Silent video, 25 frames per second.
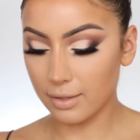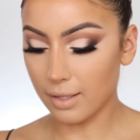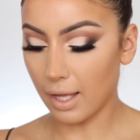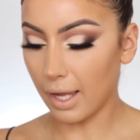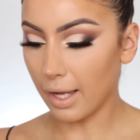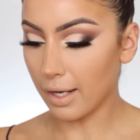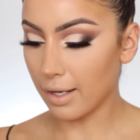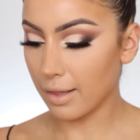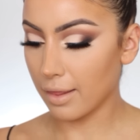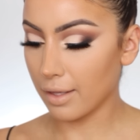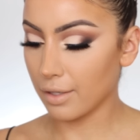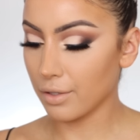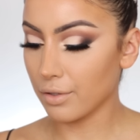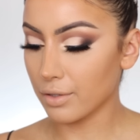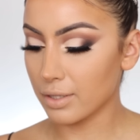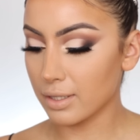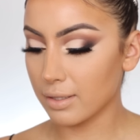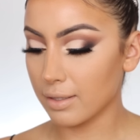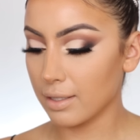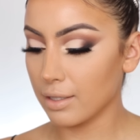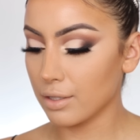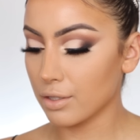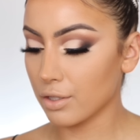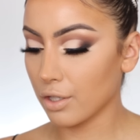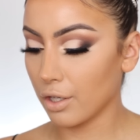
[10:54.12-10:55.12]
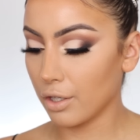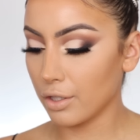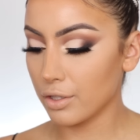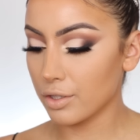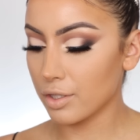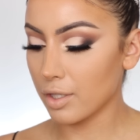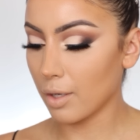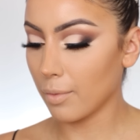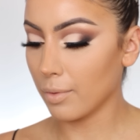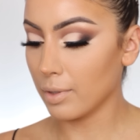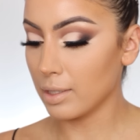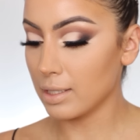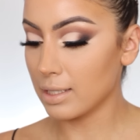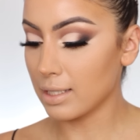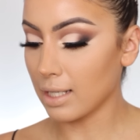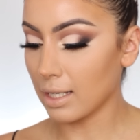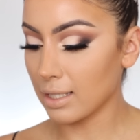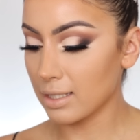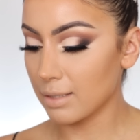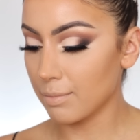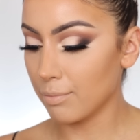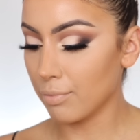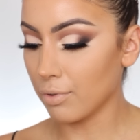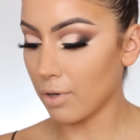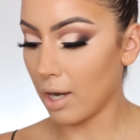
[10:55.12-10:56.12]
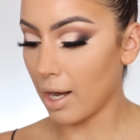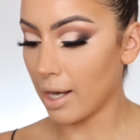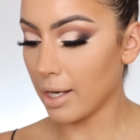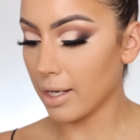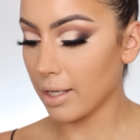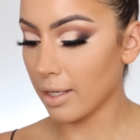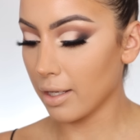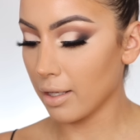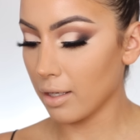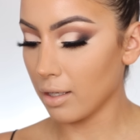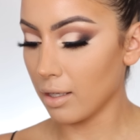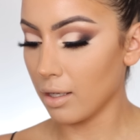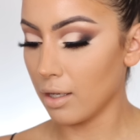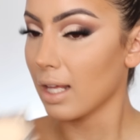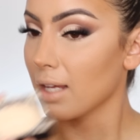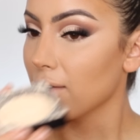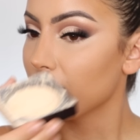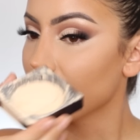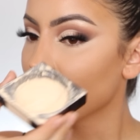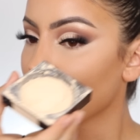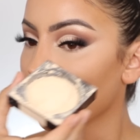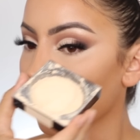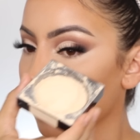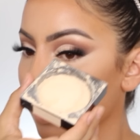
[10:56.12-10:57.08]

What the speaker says: lighter than your skin tone so it does brighten. Even though